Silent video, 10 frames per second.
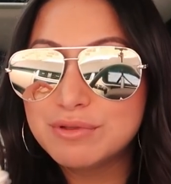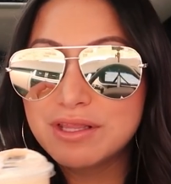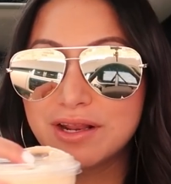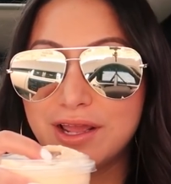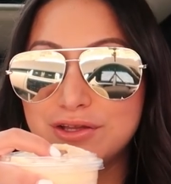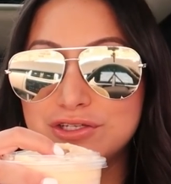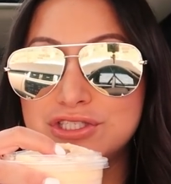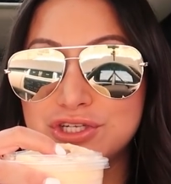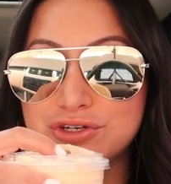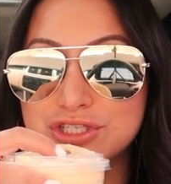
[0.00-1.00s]
something that I could
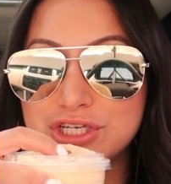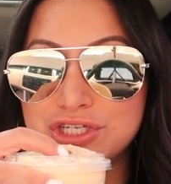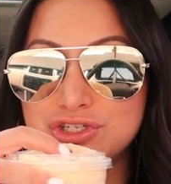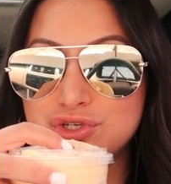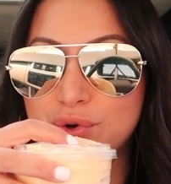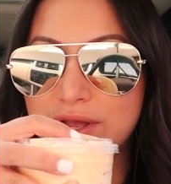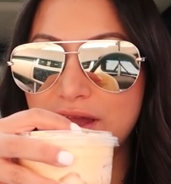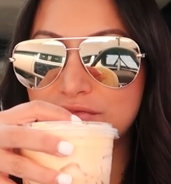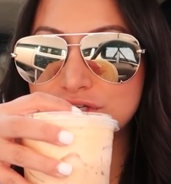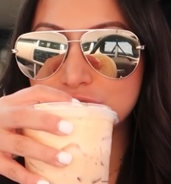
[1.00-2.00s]
seriously enjoy
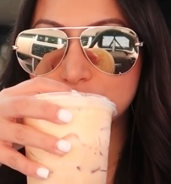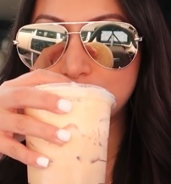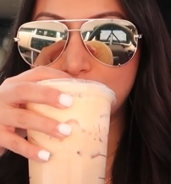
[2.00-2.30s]
every single